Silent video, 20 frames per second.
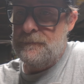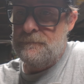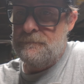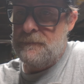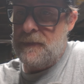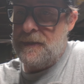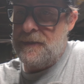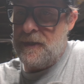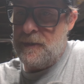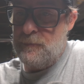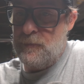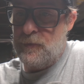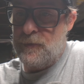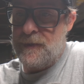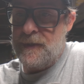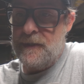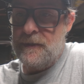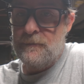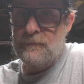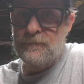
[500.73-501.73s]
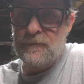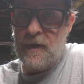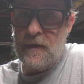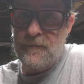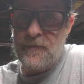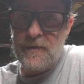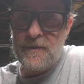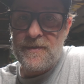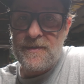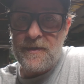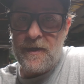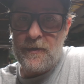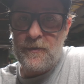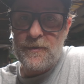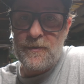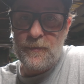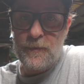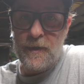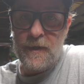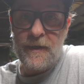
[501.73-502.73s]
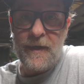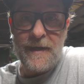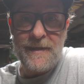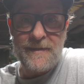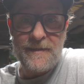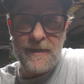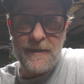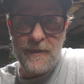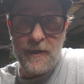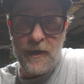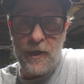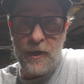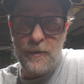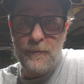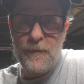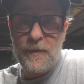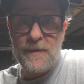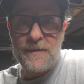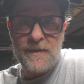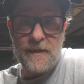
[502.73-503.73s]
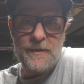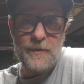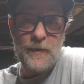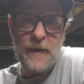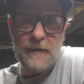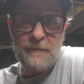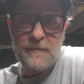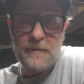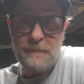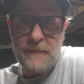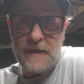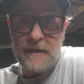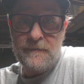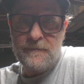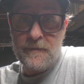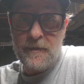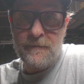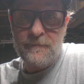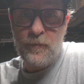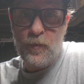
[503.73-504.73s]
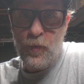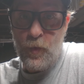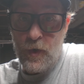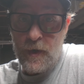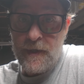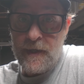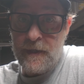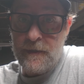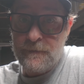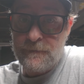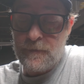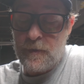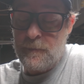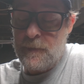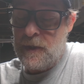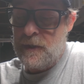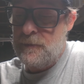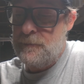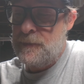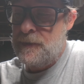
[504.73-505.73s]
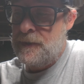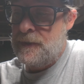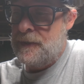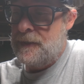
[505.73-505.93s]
Monday morning, rather than cycle to work, I stayed at home, because I do have the benefit of working from home.